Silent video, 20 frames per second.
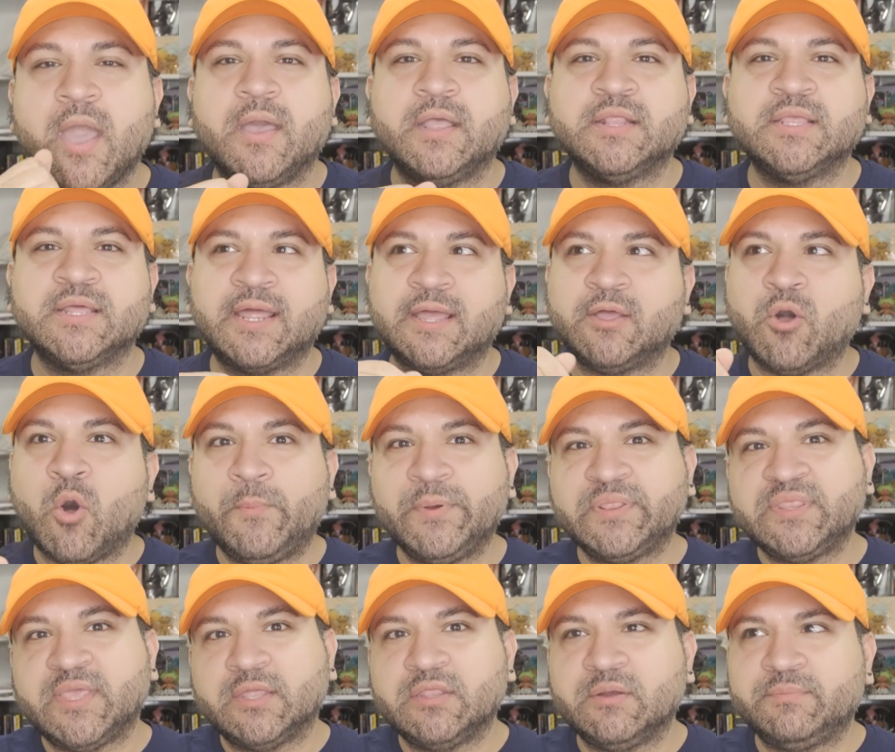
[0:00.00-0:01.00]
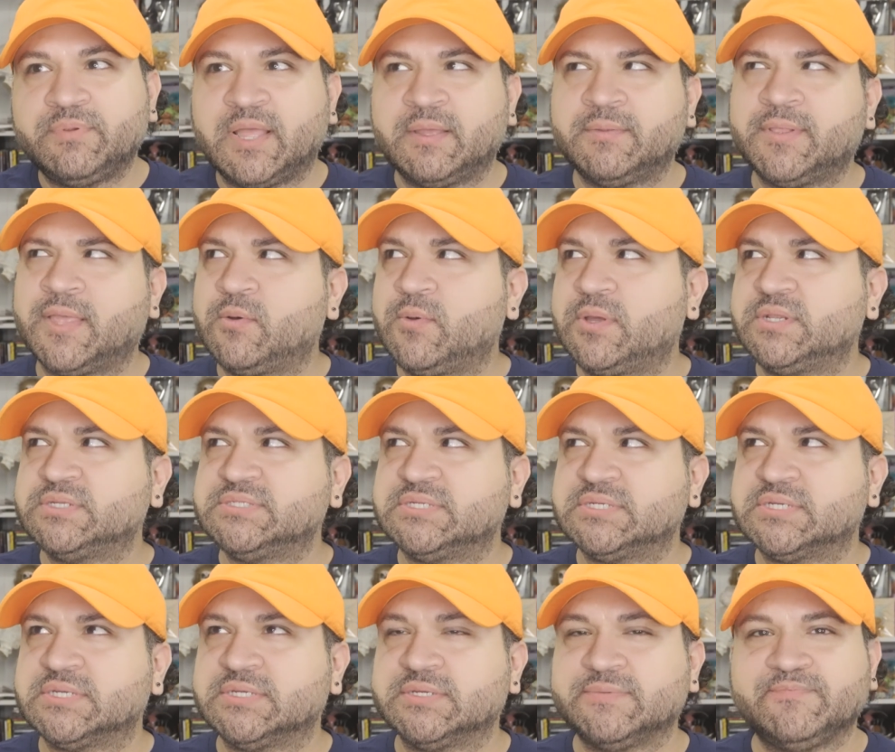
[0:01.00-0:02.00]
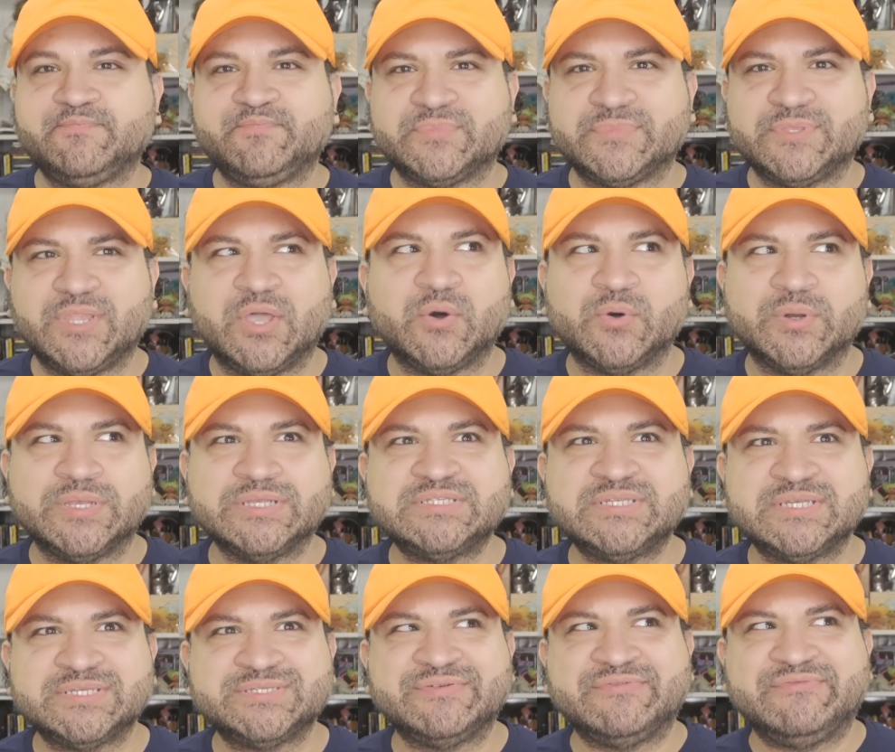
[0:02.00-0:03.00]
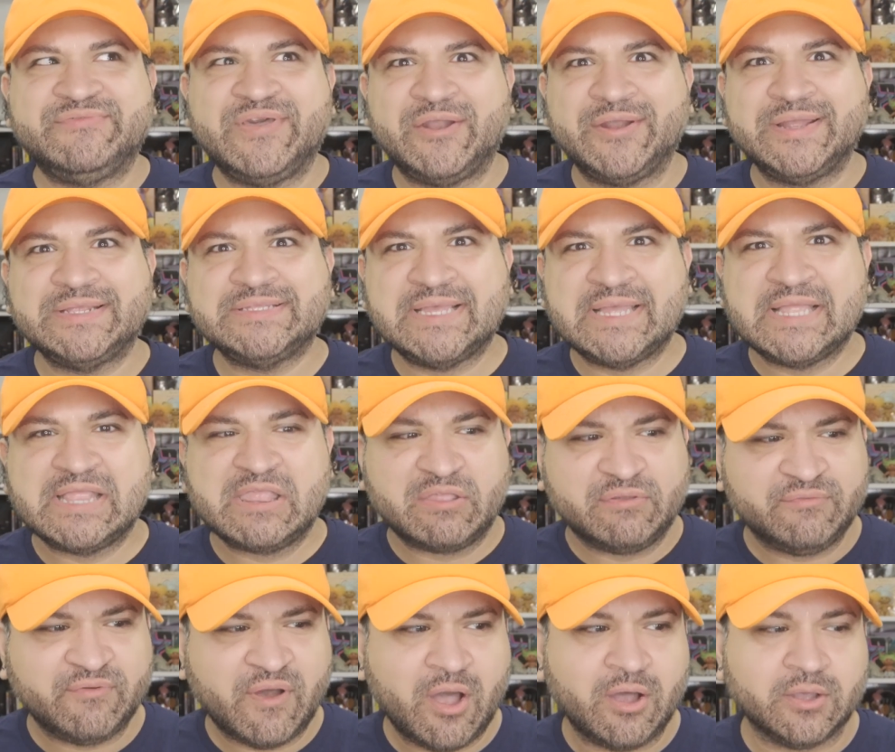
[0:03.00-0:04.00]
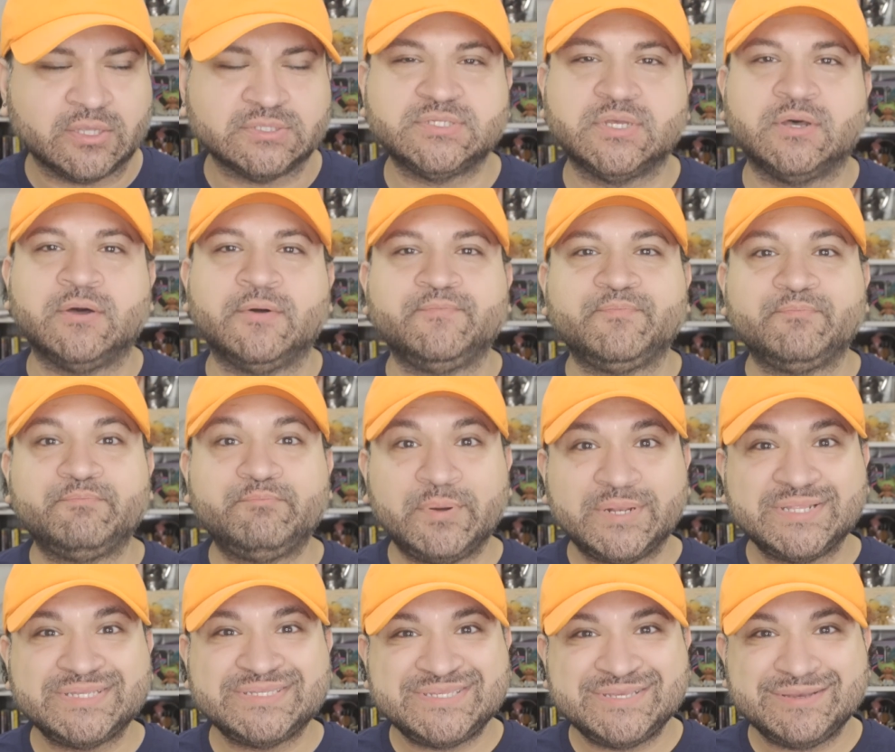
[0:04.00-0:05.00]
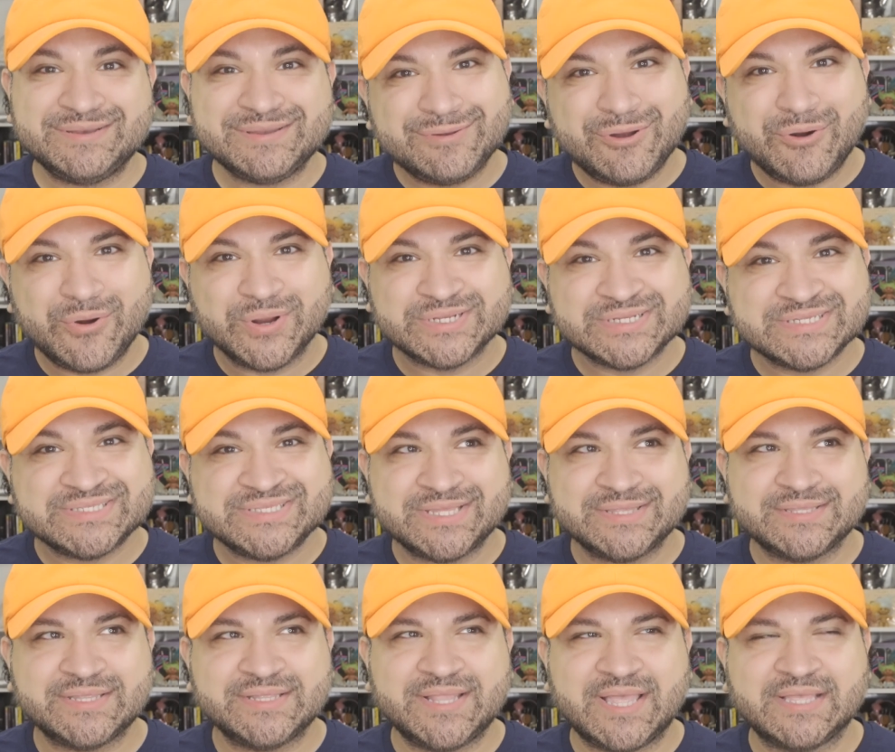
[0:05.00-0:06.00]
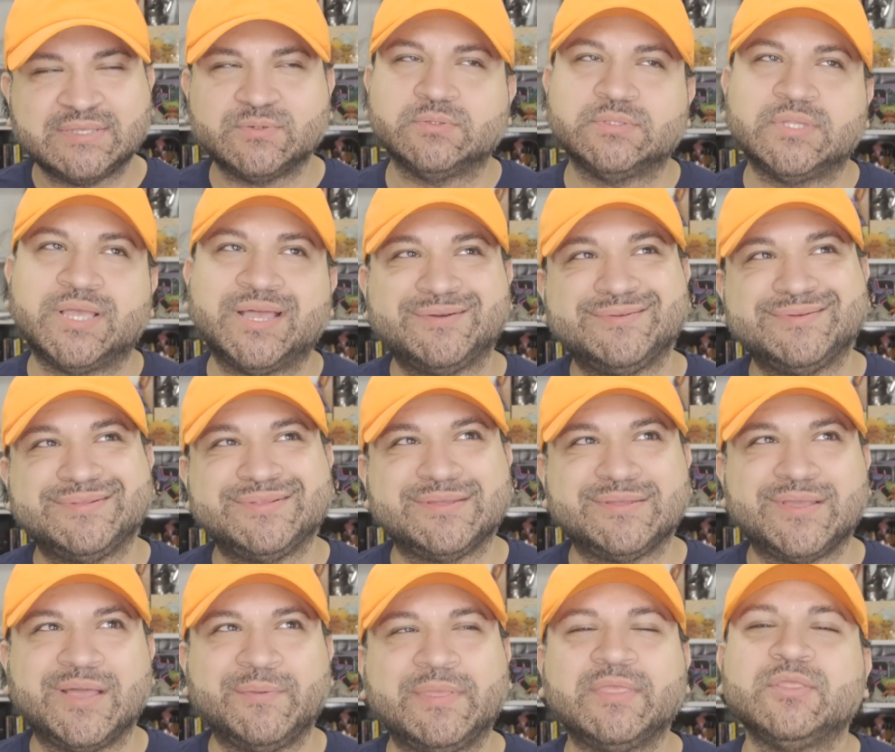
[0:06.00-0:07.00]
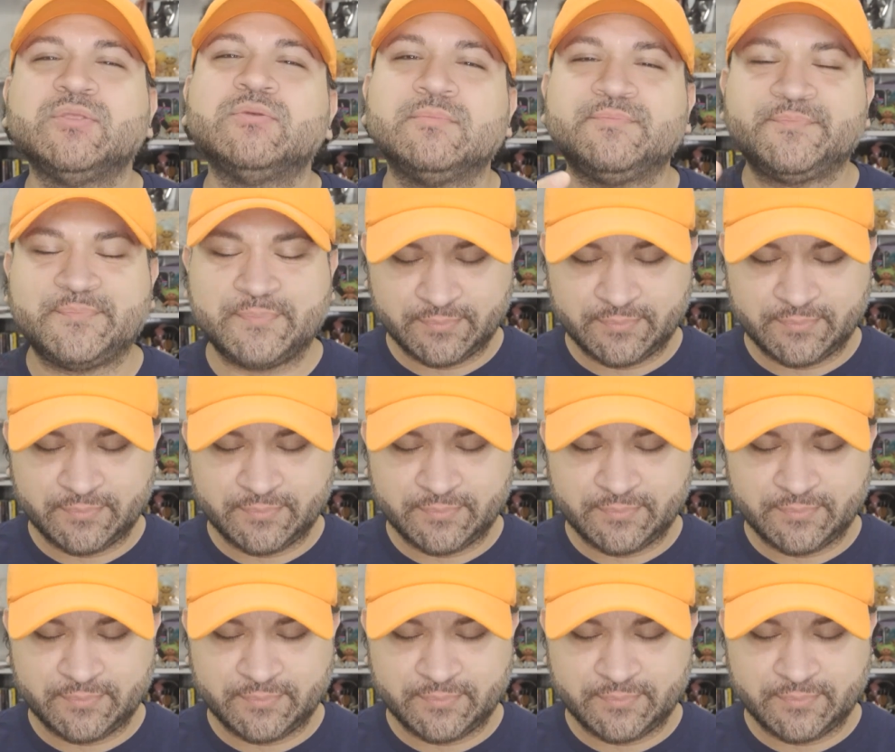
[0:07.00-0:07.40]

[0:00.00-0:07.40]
and then I opened the other blind, I'm like, wait a second. No, it's just a very dense fog. So, but it's still gorgeous nonetheless. Well, not really. I mean, you